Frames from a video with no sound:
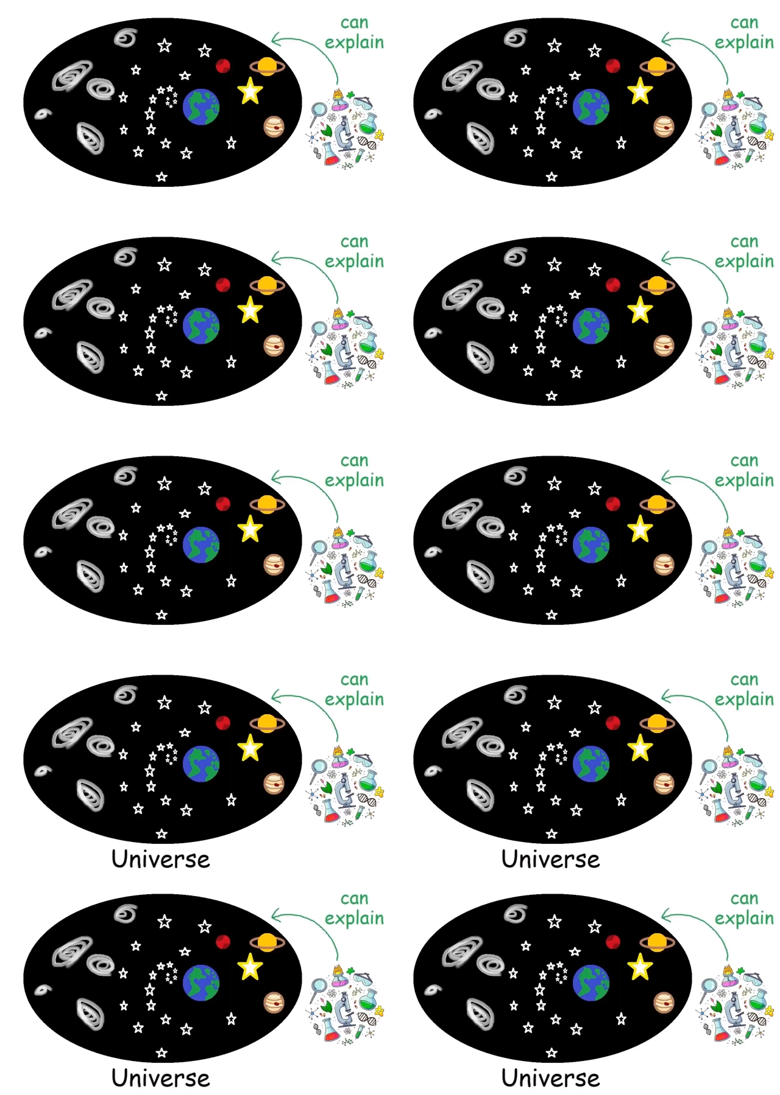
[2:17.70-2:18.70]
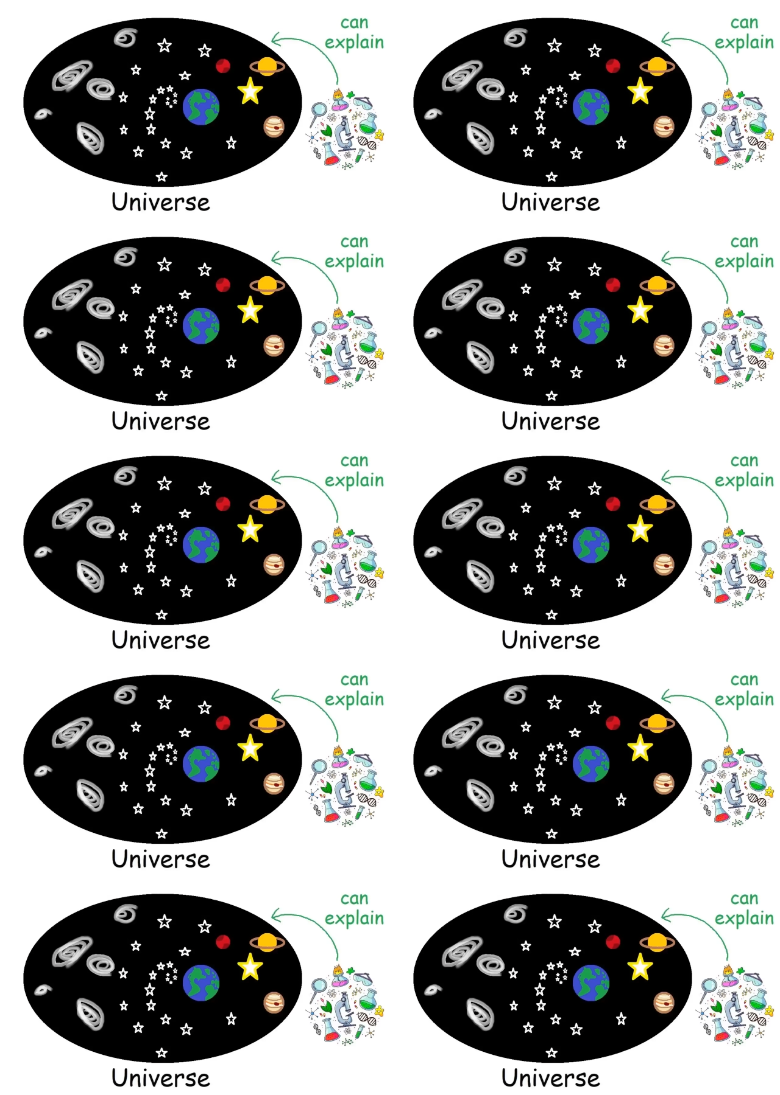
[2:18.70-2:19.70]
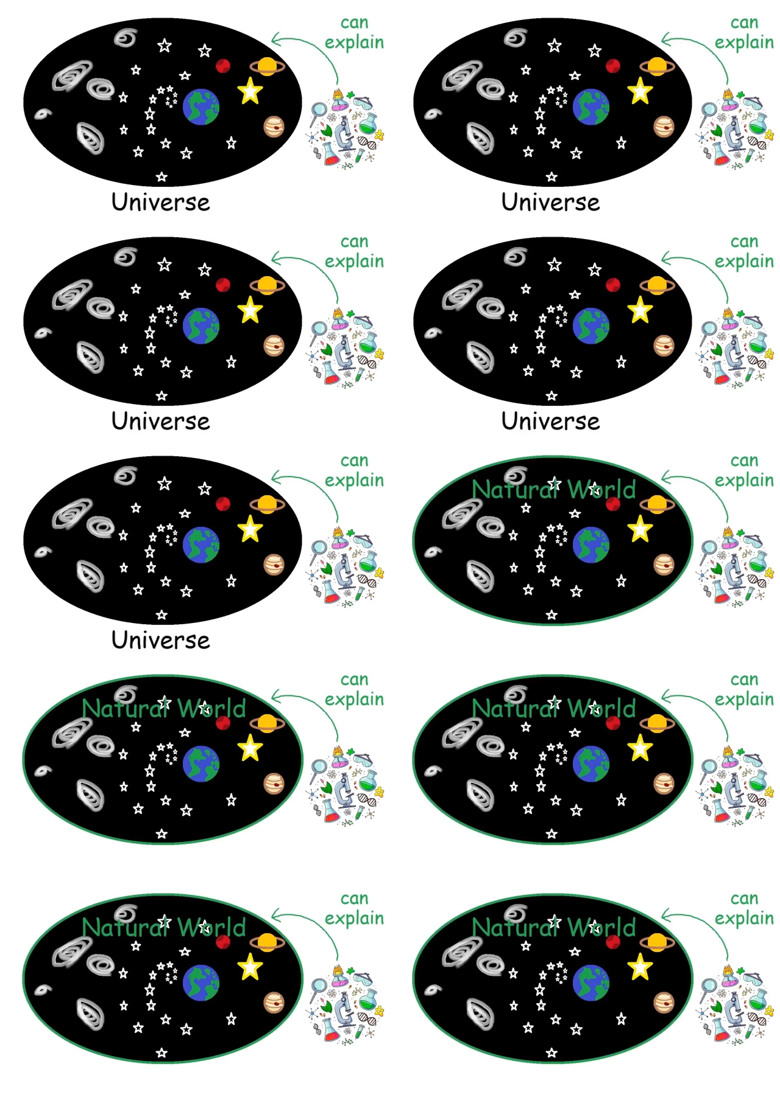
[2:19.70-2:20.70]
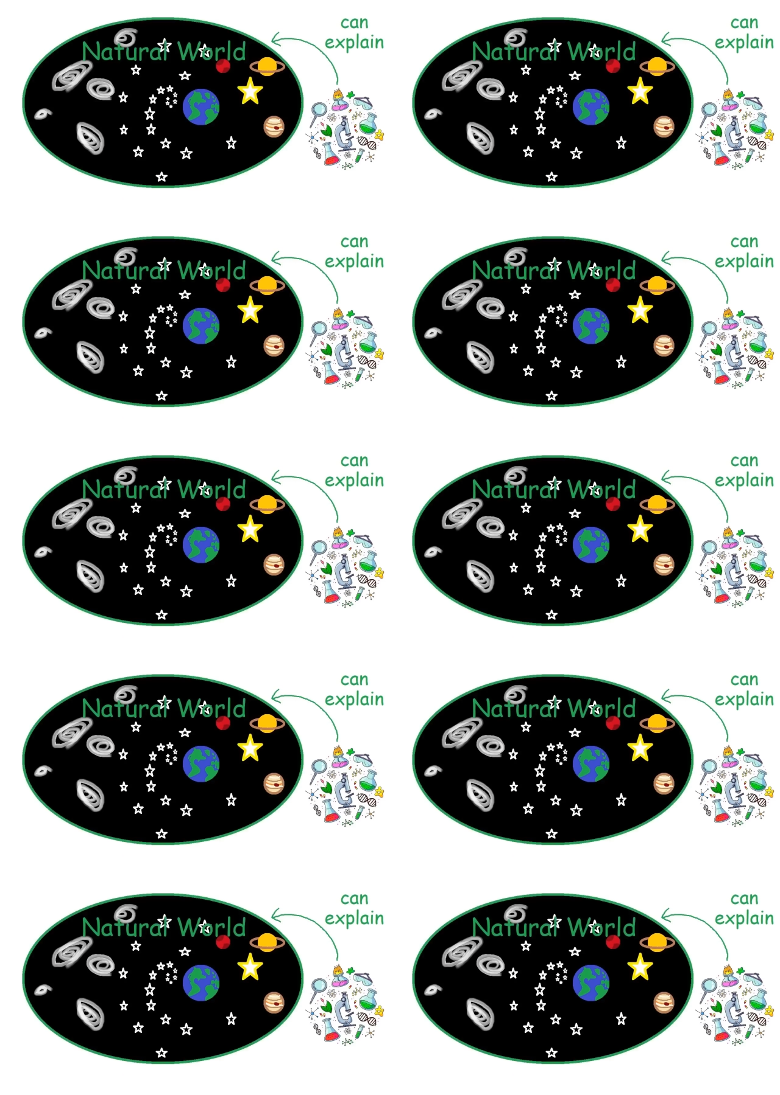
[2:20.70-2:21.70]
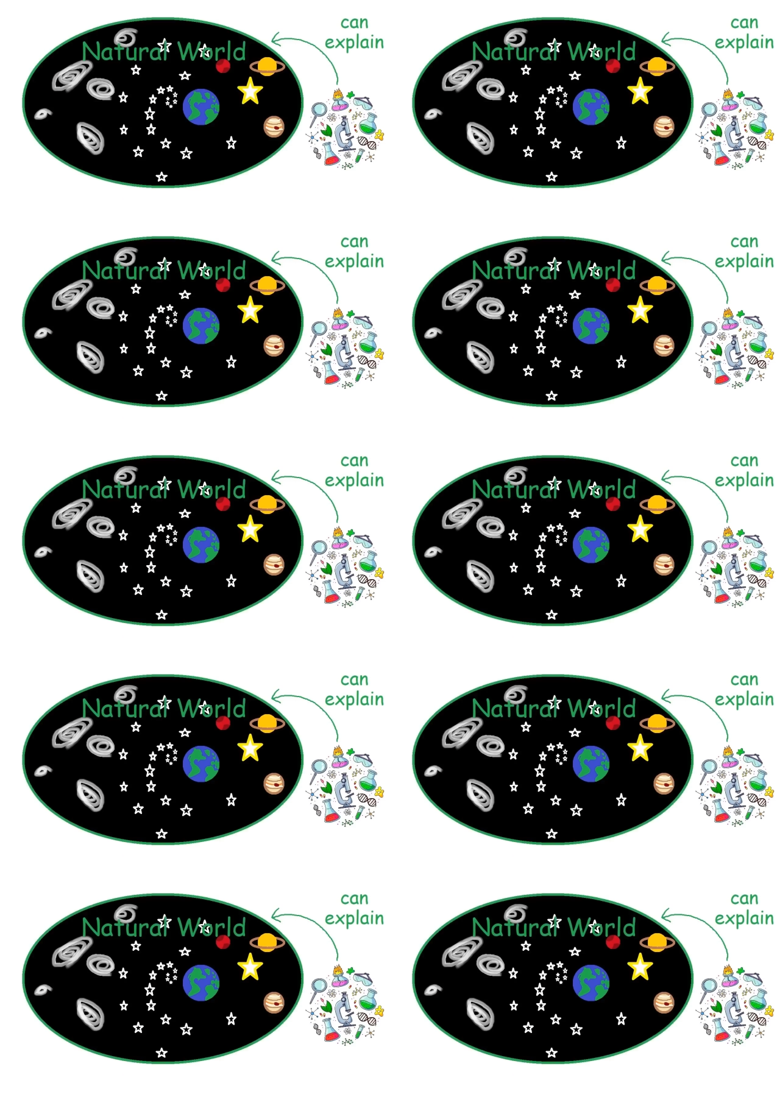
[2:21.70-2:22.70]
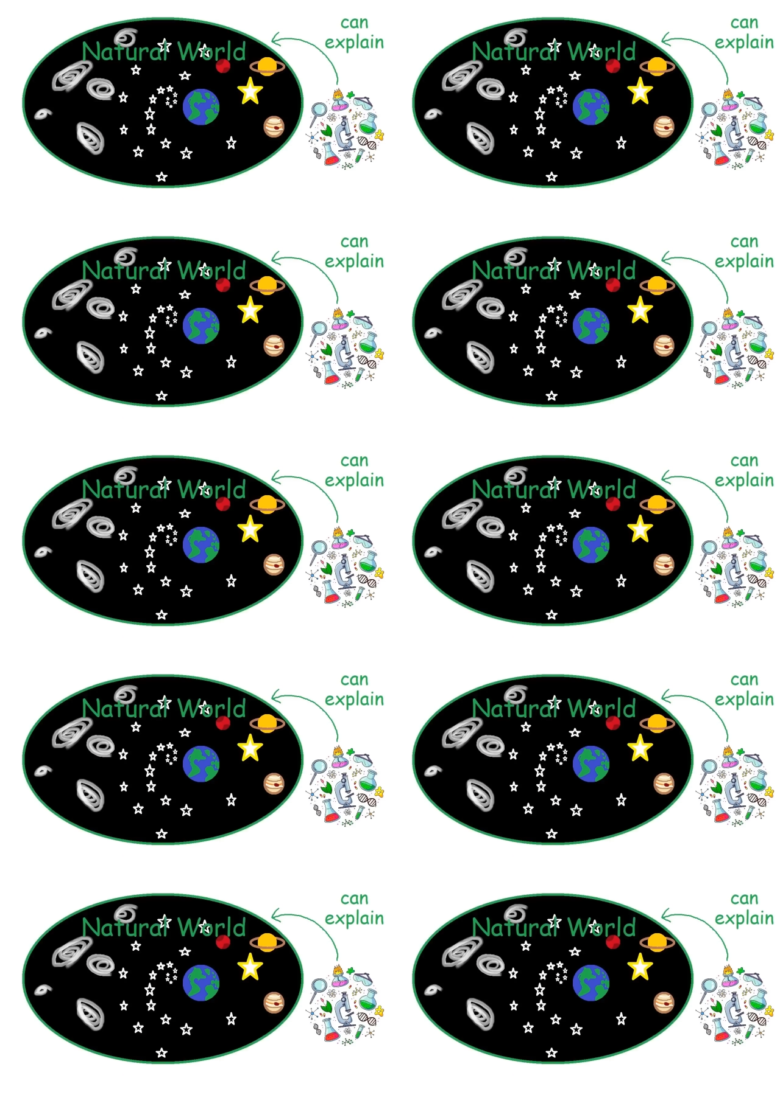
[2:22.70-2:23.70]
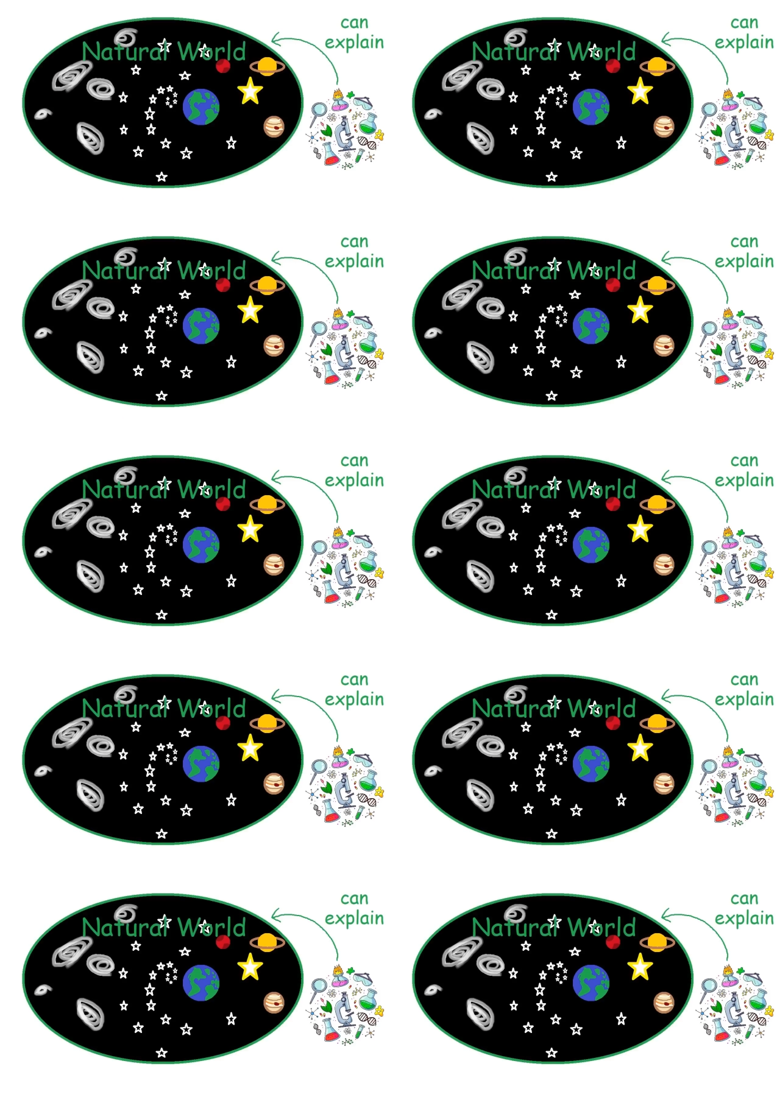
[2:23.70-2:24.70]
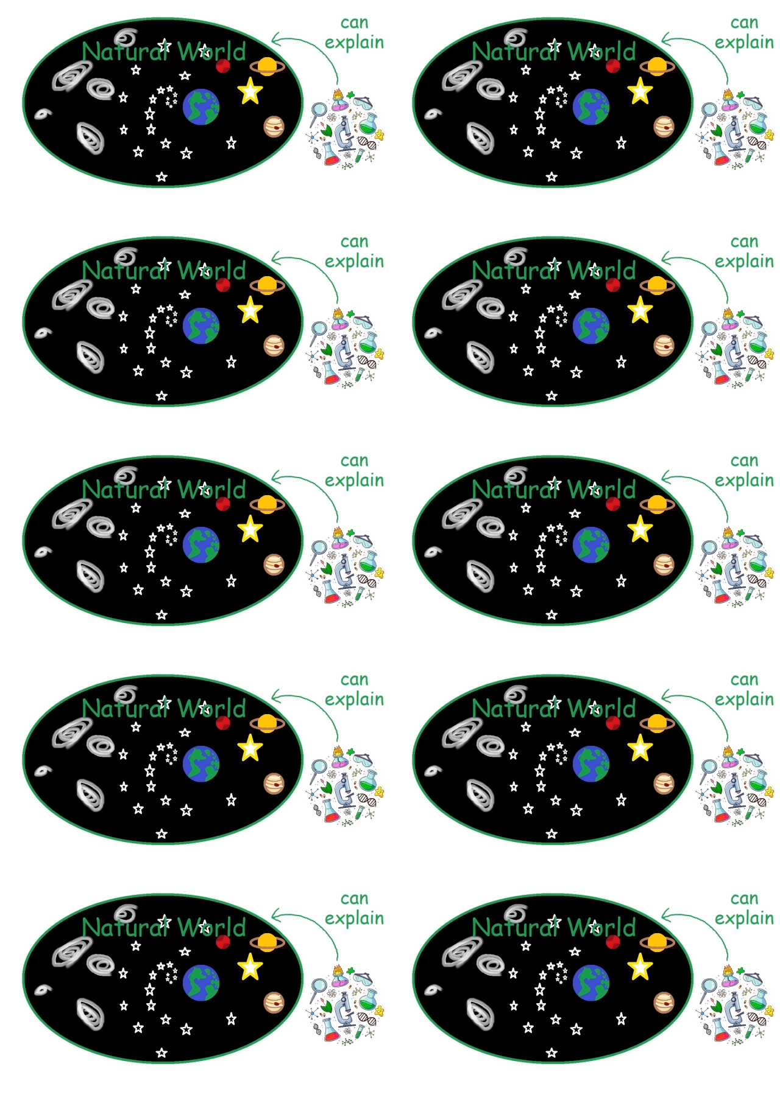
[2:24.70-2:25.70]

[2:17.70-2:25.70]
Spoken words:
No face is visible, so there are no lips to read.